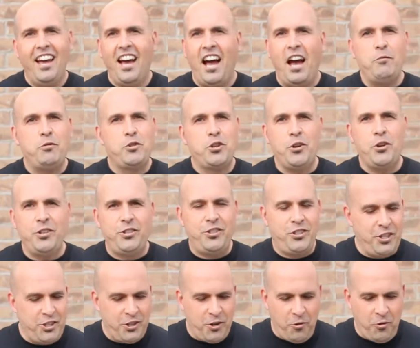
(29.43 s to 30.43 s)
I'm sure it's
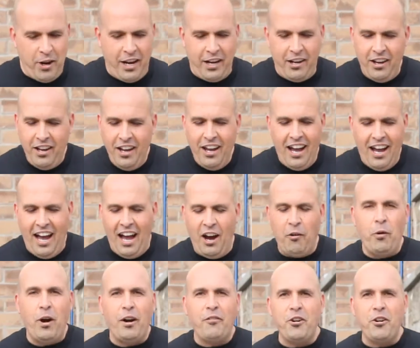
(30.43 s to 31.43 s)
just great
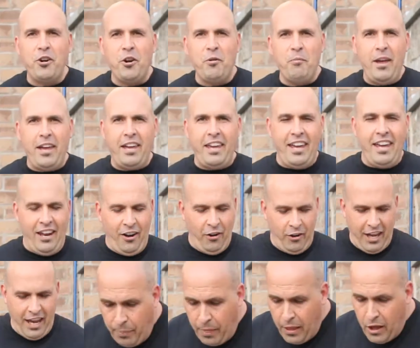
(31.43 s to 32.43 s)
wherever you're making it,
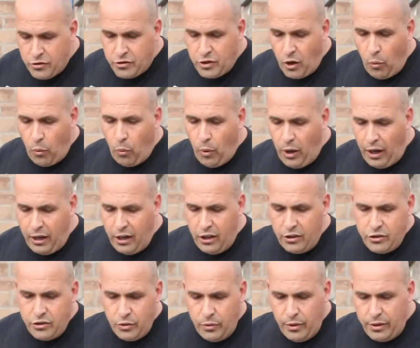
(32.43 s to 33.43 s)
okay? So what I'm going
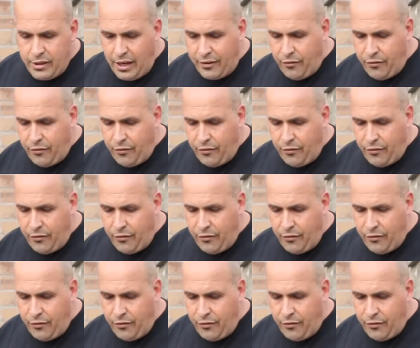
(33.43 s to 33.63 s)
to do is I've